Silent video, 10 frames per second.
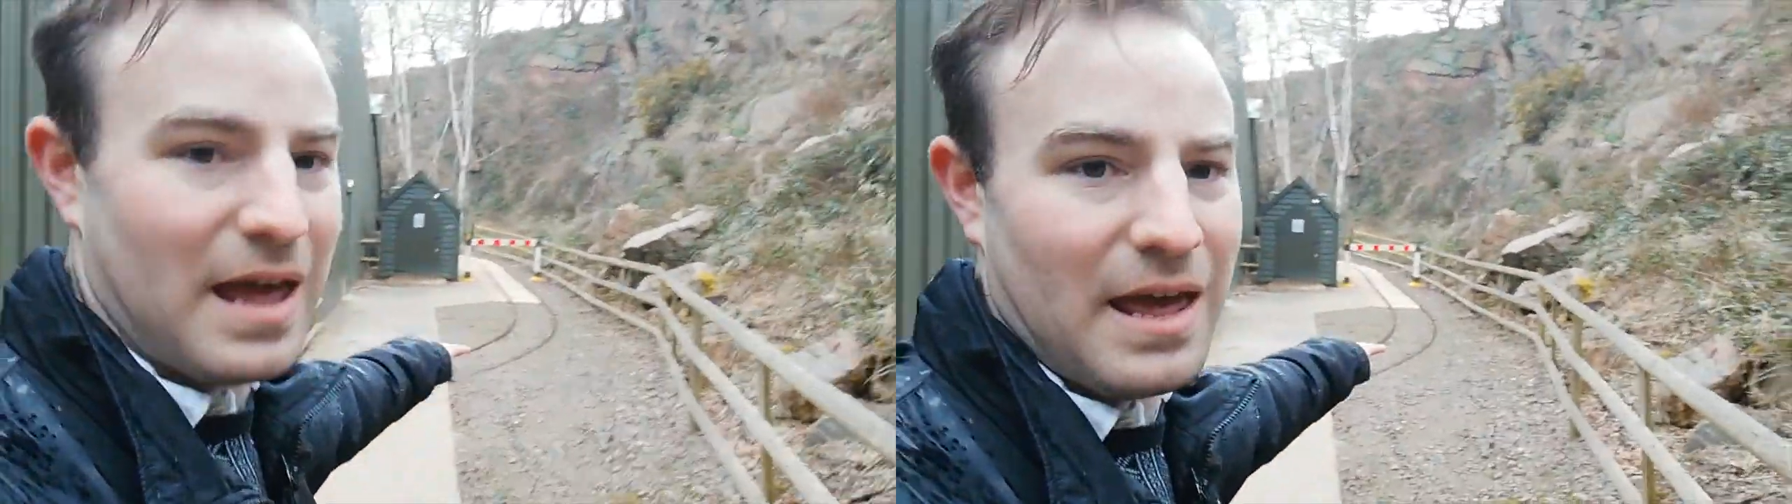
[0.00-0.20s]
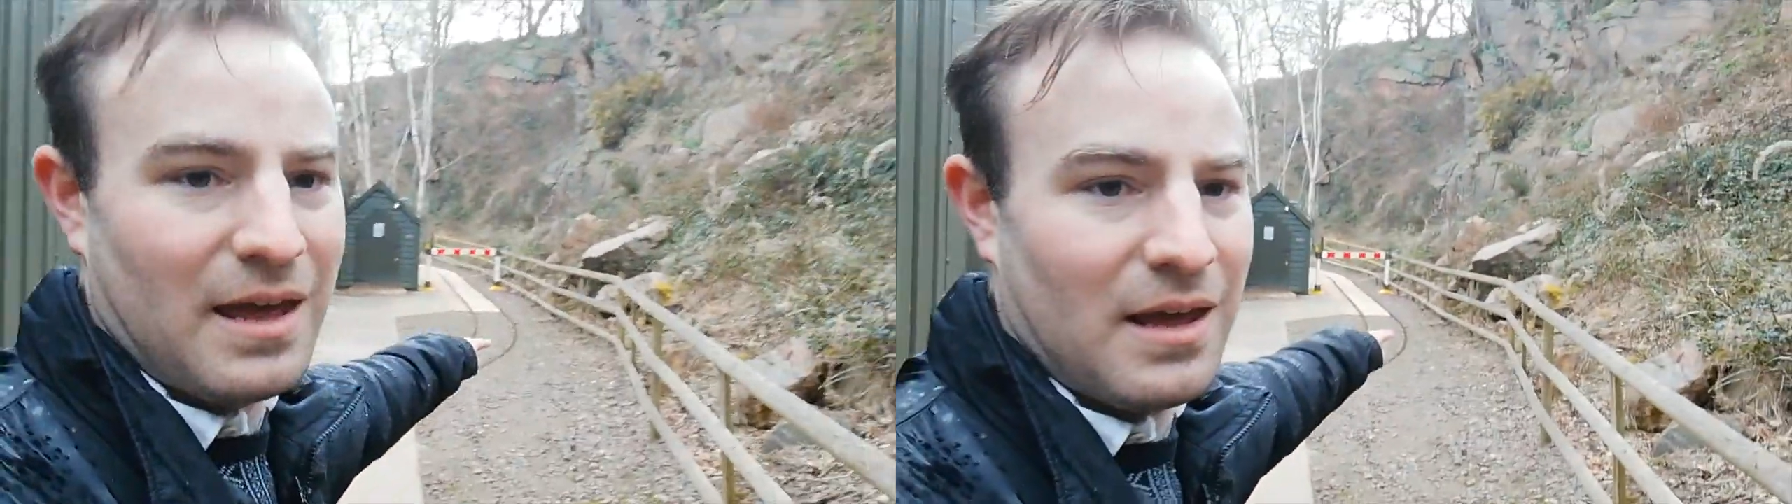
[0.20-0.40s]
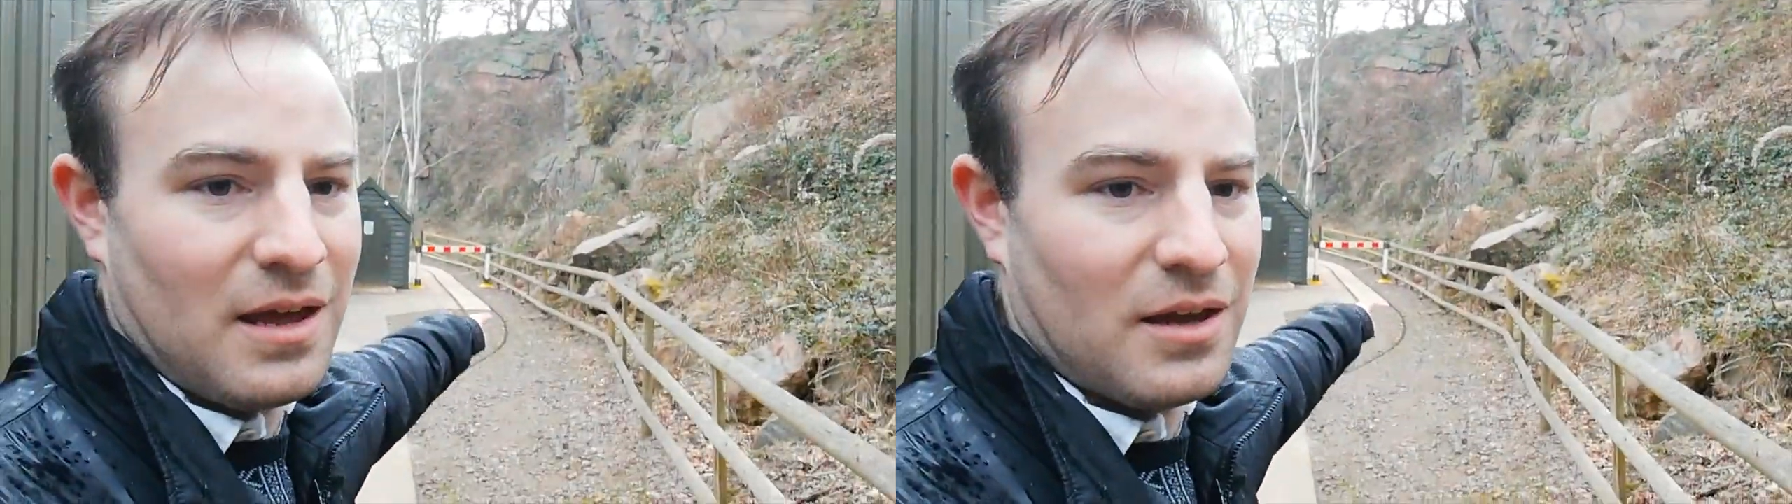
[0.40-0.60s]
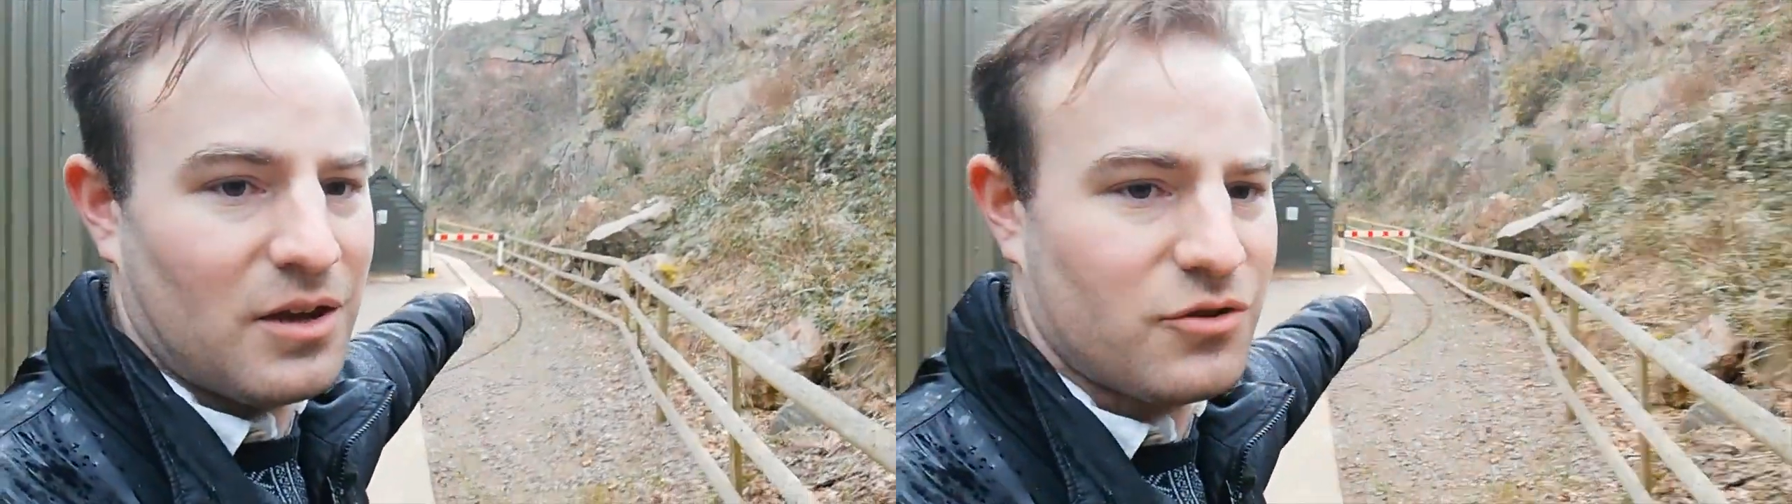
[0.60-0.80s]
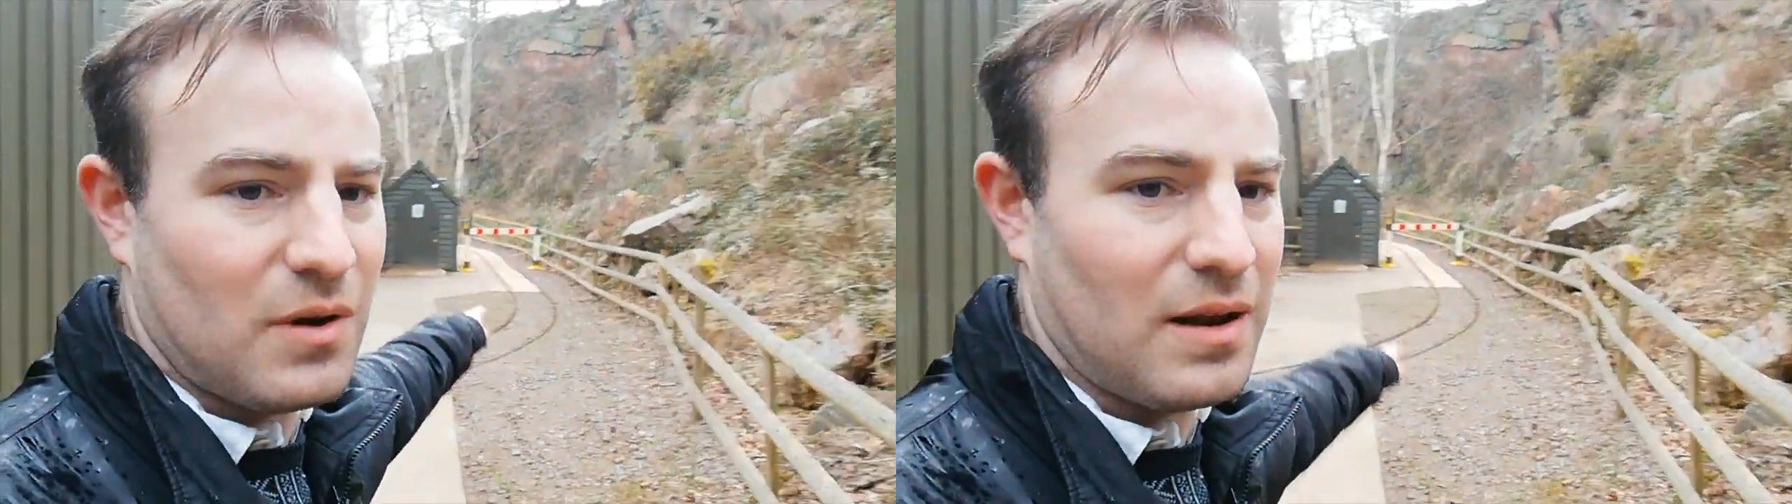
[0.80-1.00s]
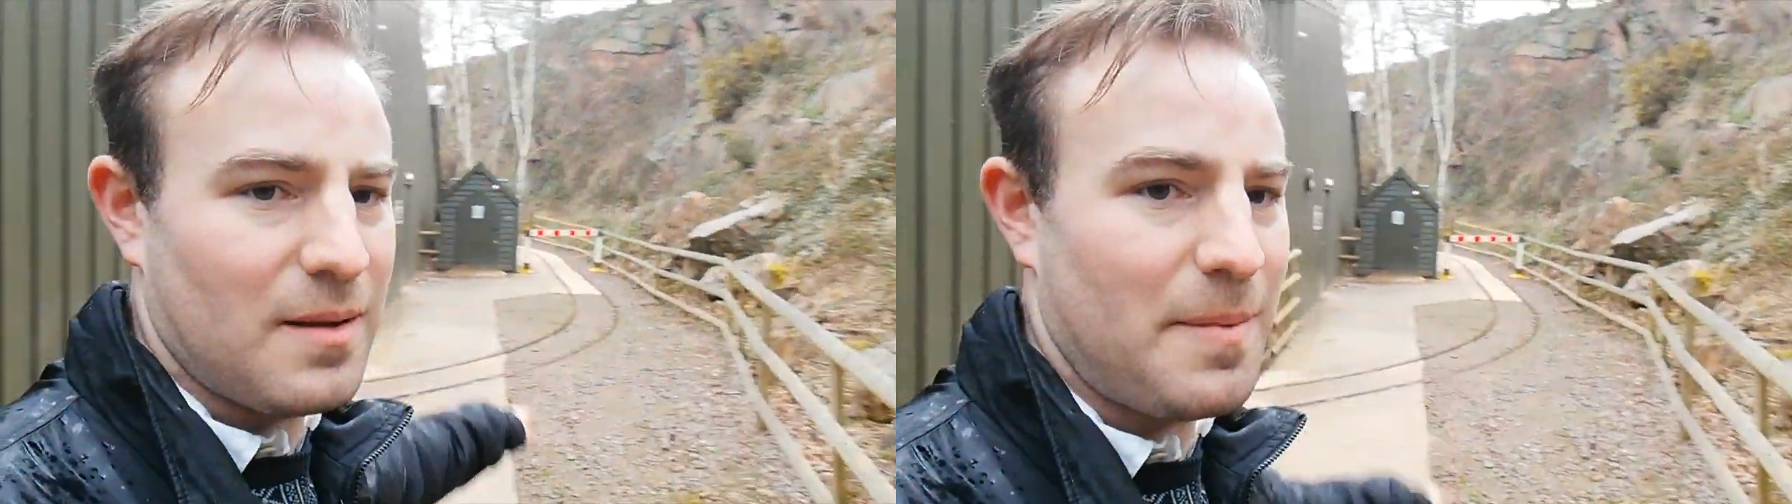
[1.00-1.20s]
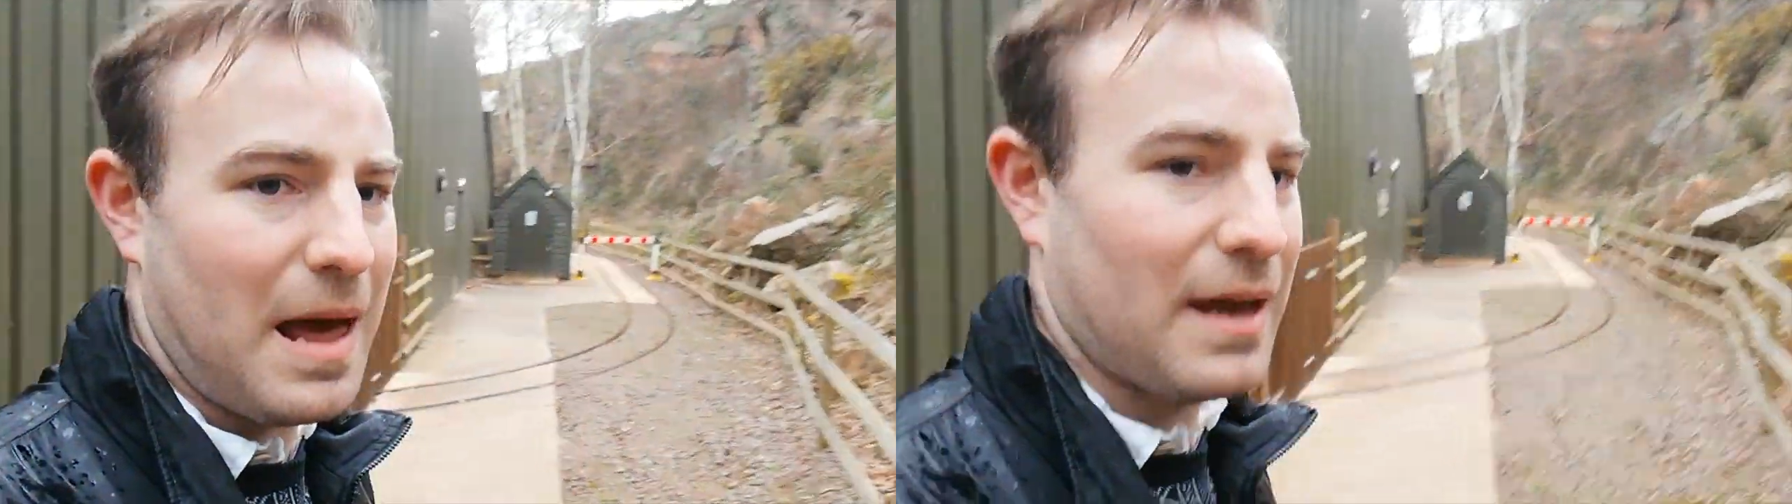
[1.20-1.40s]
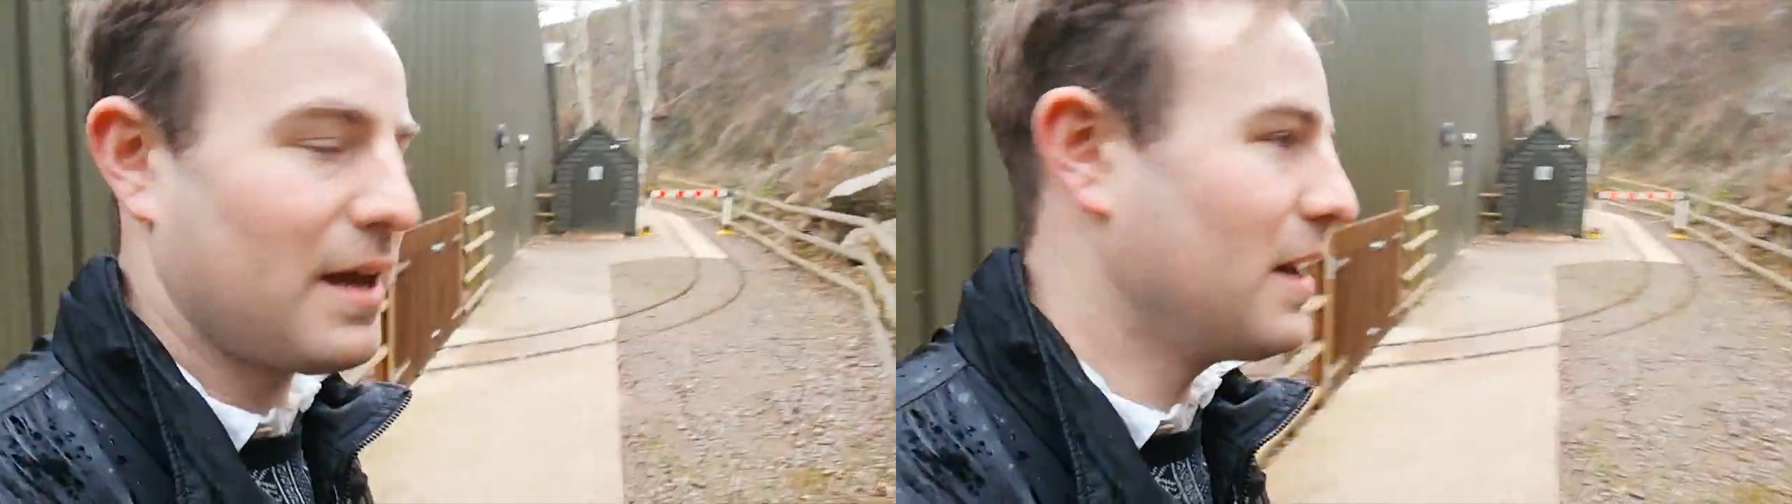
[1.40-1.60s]
there, goes round the
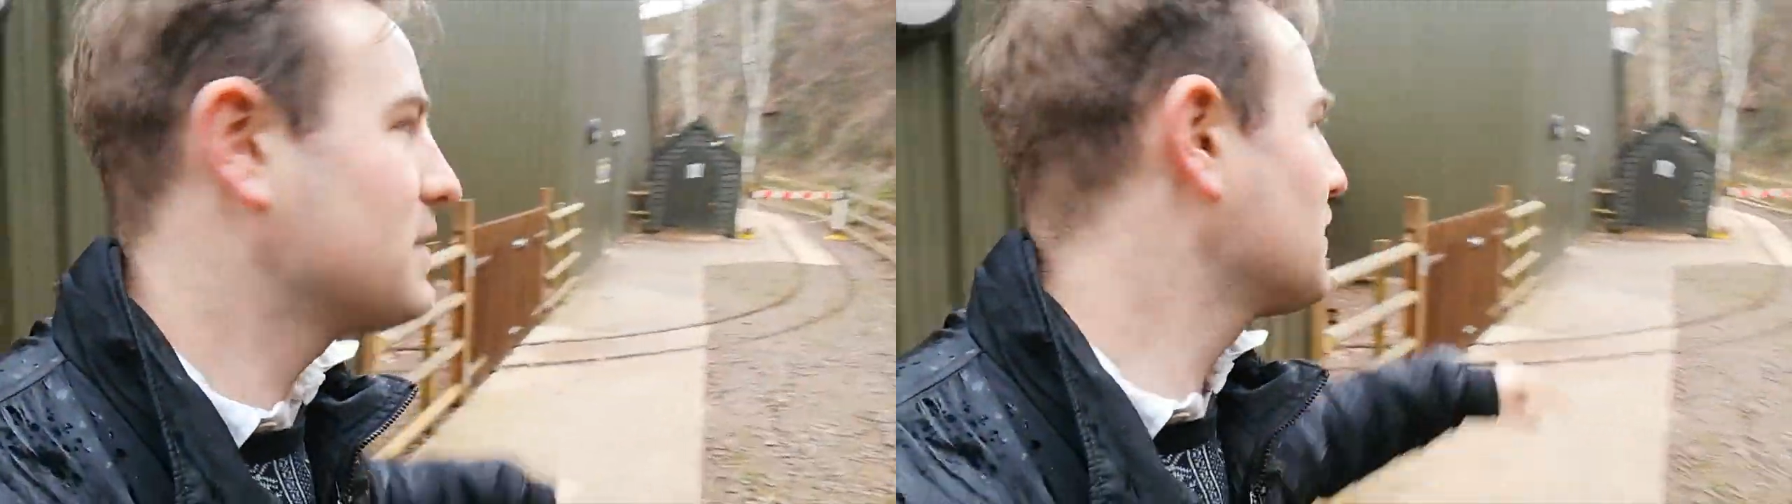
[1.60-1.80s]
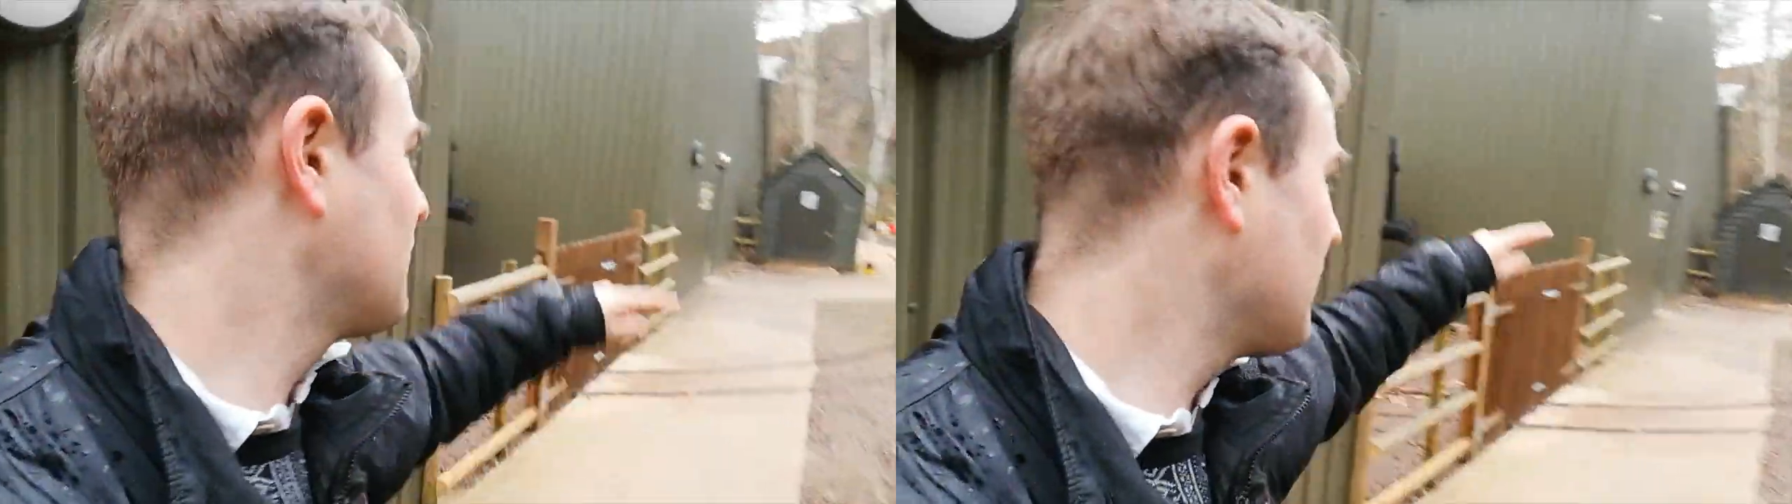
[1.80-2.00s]
back, and there's a,